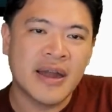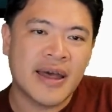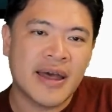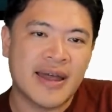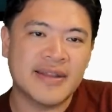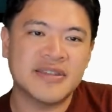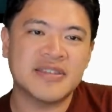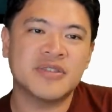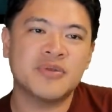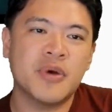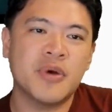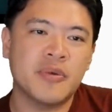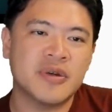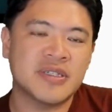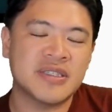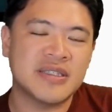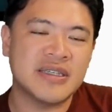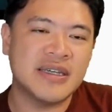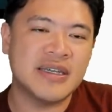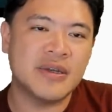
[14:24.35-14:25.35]
And this is what we're
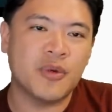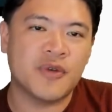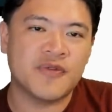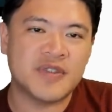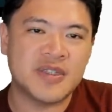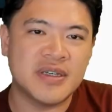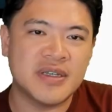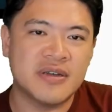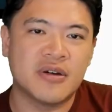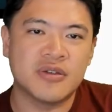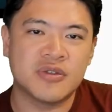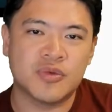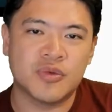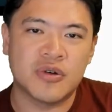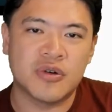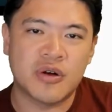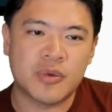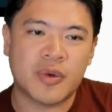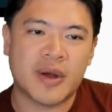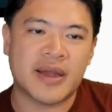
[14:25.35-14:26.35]
seeing with CEOs
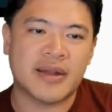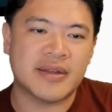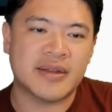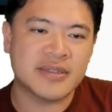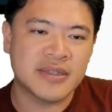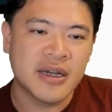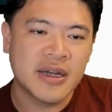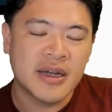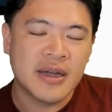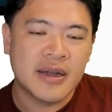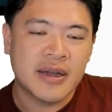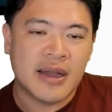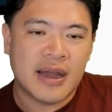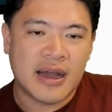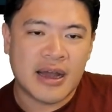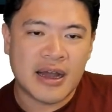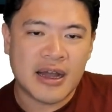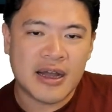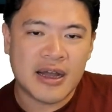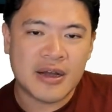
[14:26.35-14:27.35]
worldwide. It's
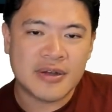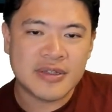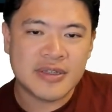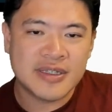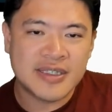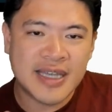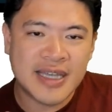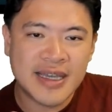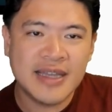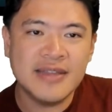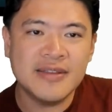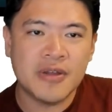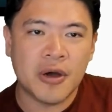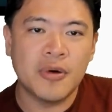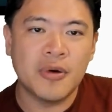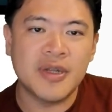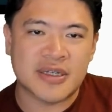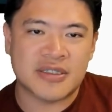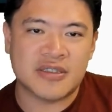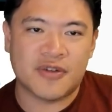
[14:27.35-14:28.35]
they're taking
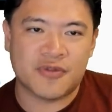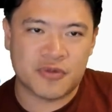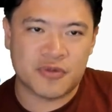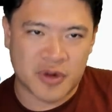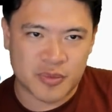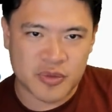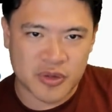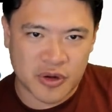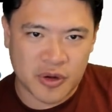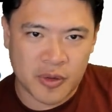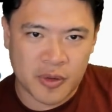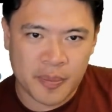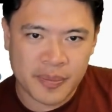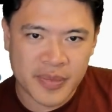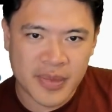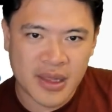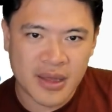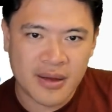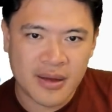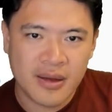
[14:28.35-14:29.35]
notice of crypto,
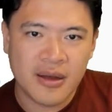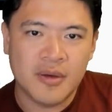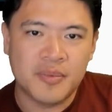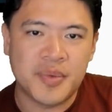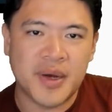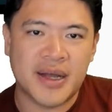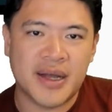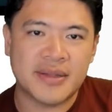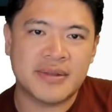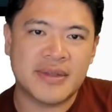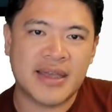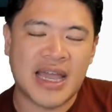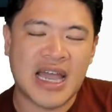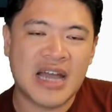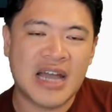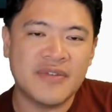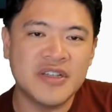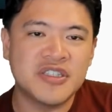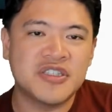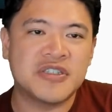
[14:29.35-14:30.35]
but they
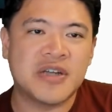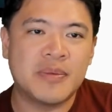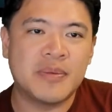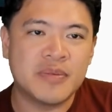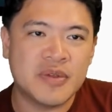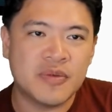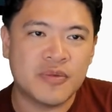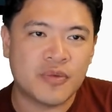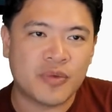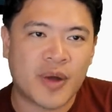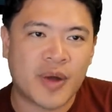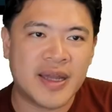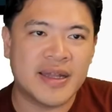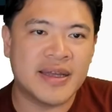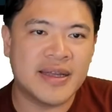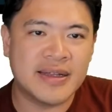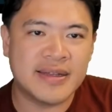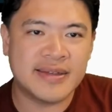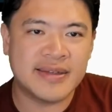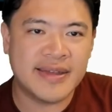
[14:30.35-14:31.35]
haven't jumped right
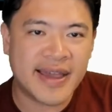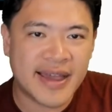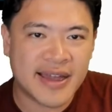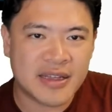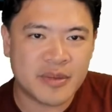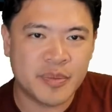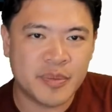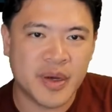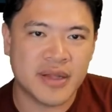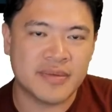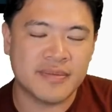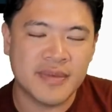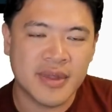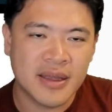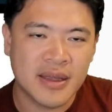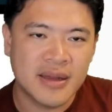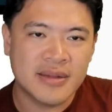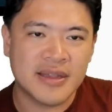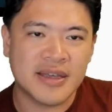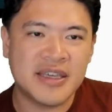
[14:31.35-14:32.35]
in yet. But
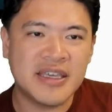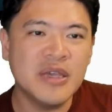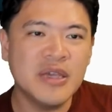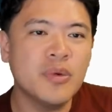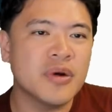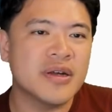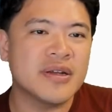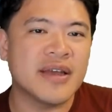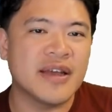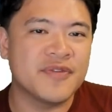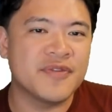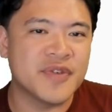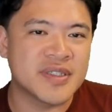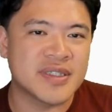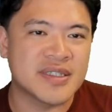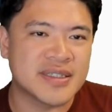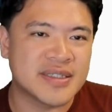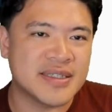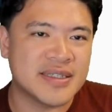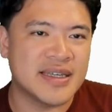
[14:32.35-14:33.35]
the keyword
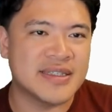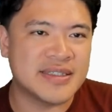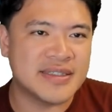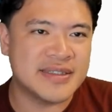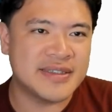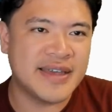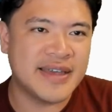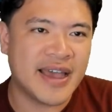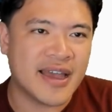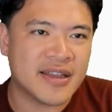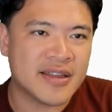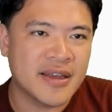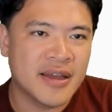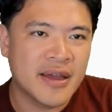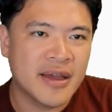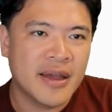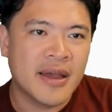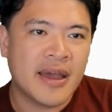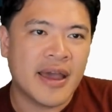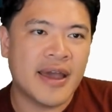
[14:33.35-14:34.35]
emphasis is yet.
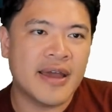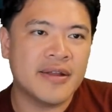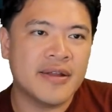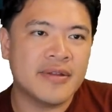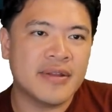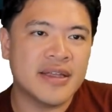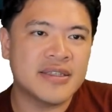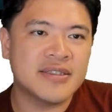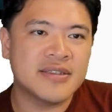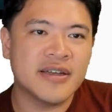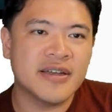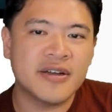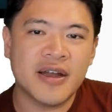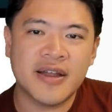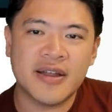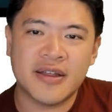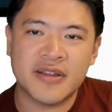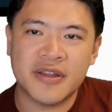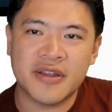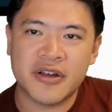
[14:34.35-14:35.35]
And let's look
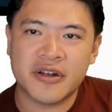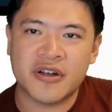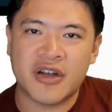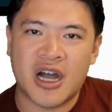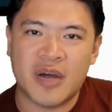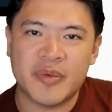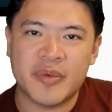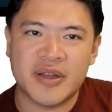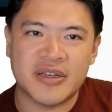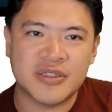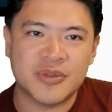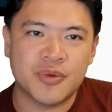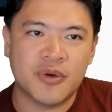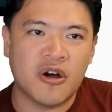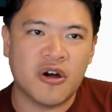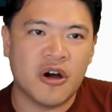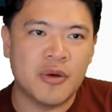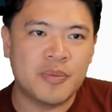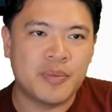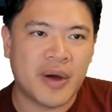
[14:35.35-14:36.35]
at another comment as
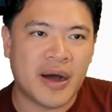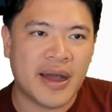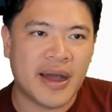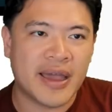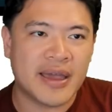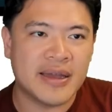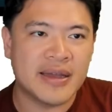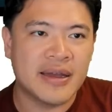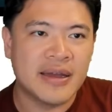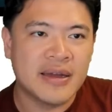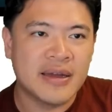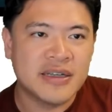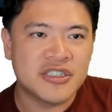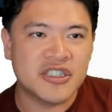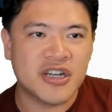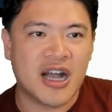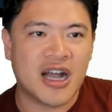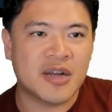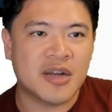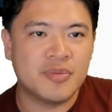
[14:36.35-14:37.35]
well by
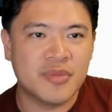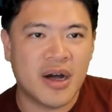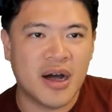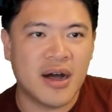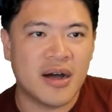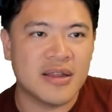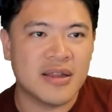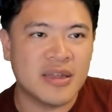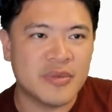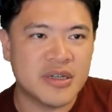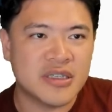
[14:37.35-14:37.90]
Jack Ma.